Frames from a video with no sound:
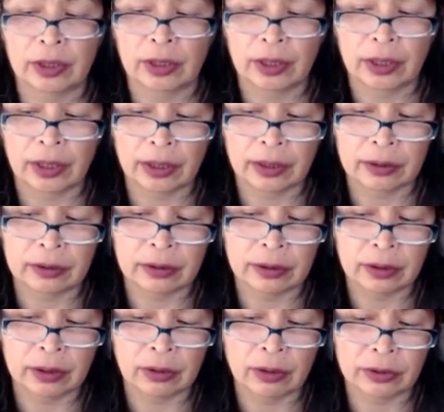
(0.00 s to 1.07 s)
And
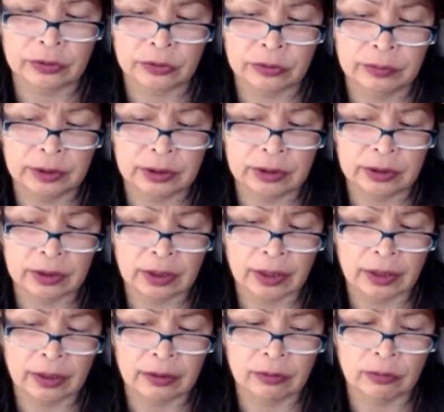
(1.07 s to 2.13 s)
it also means
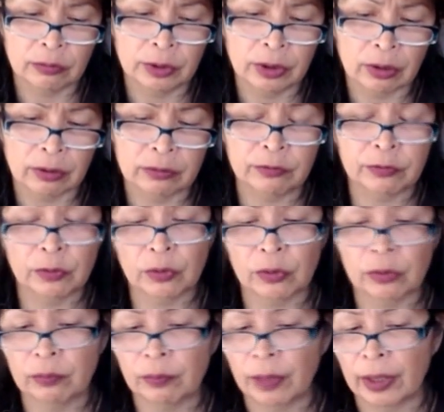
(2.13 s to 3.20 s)
that we are
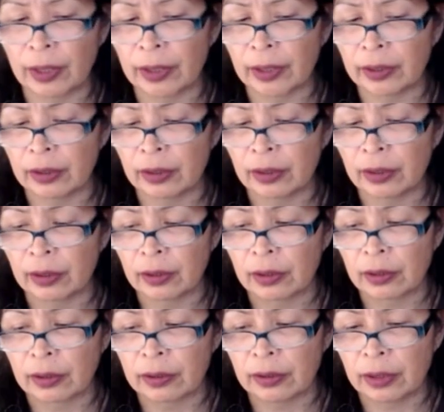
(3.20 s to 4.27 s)
informed by
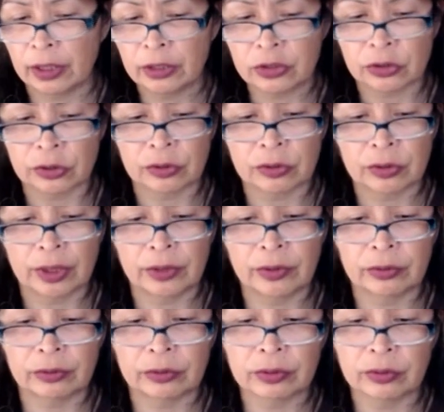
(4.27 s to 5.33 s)
nature and
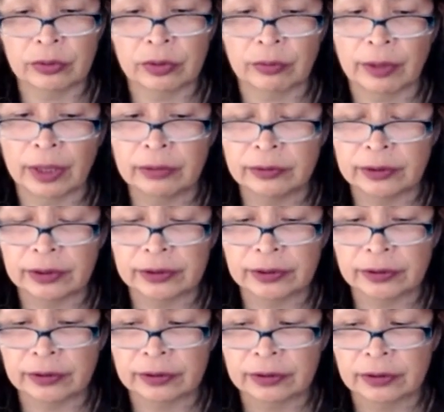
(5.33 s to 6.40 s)
the earth around
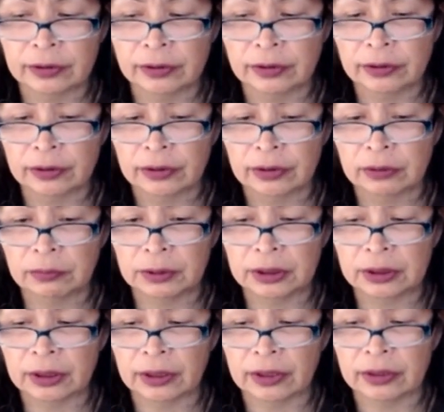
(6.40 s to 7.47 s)
us,
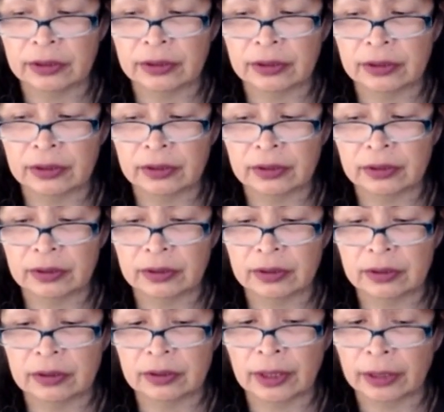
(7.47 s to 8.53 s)
because
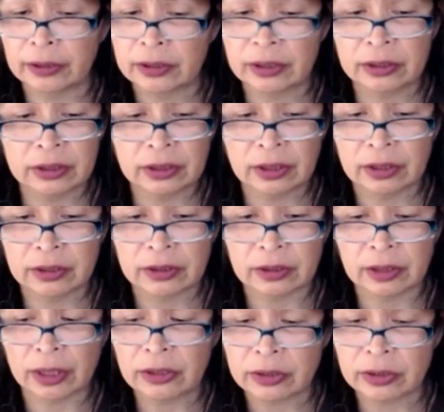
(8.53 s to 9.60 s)
that is education.
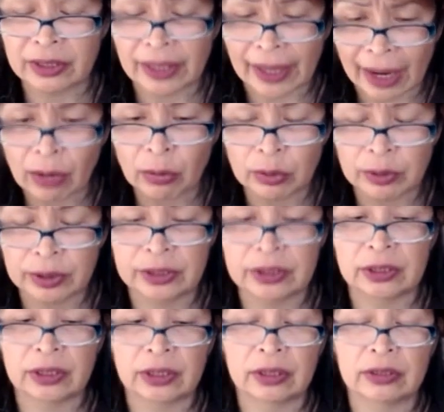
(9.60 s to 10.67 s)
That is our
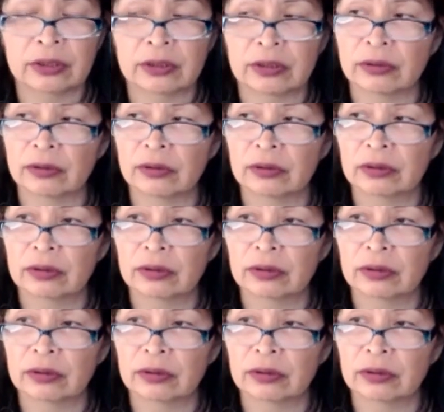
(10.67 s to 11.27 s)
education.